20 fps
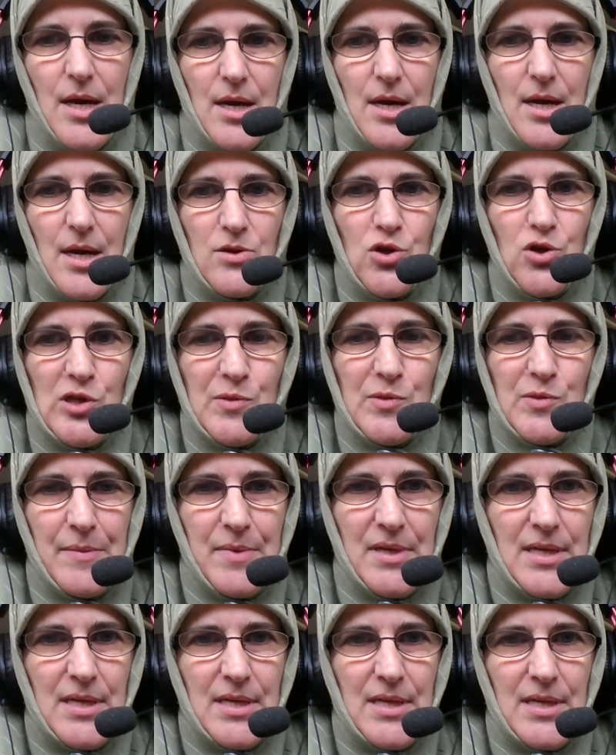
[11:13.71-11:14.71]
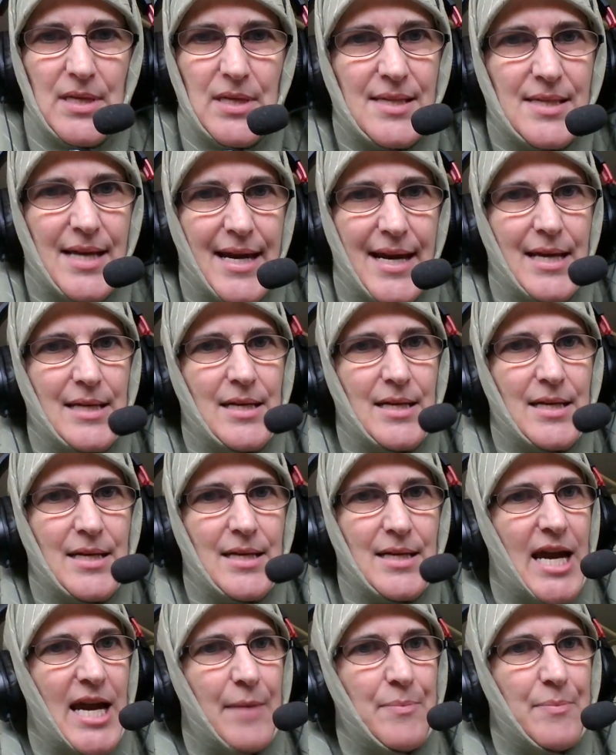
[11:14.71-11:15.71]
The newspaper doesn't say
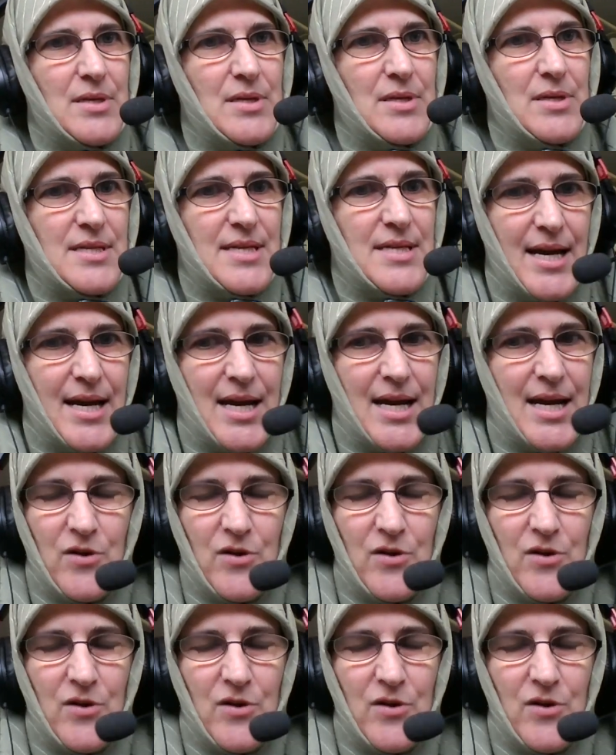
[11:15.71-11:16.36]
nothing happened today,